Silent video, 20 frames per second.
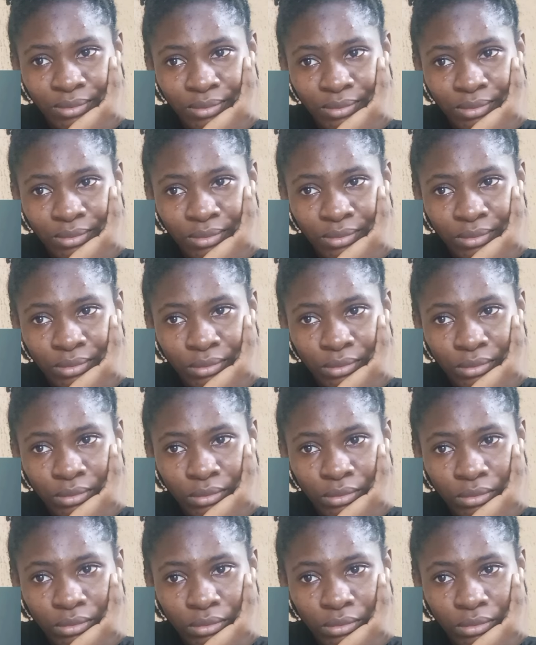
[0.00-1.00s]

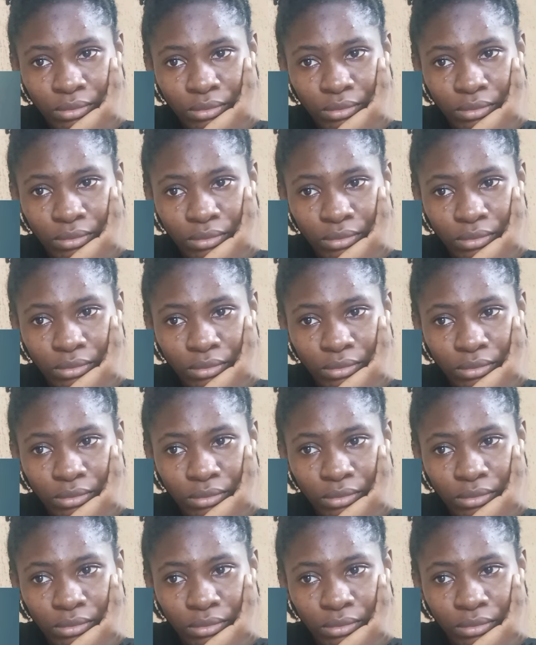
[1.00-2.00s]

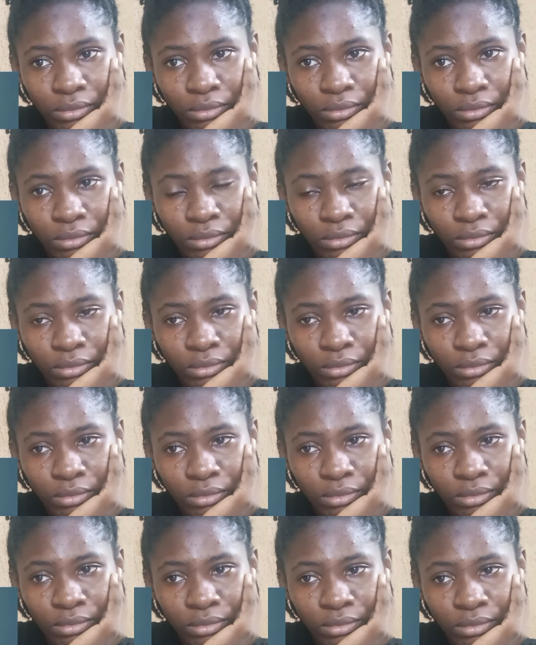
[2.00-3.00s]

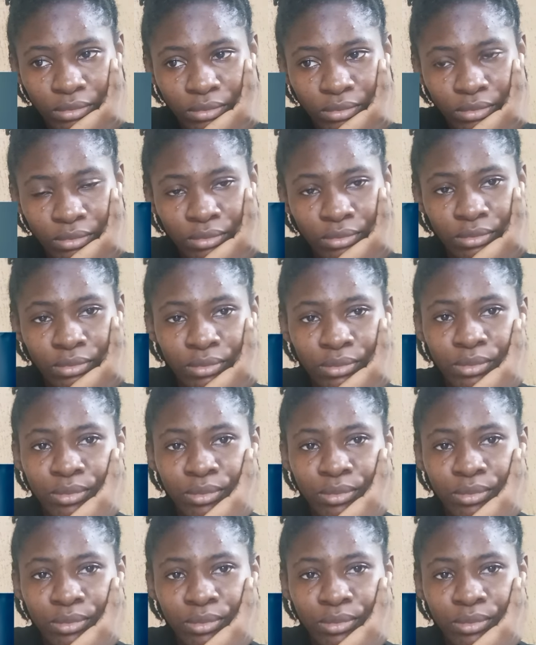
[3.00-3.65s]
(no one is talking)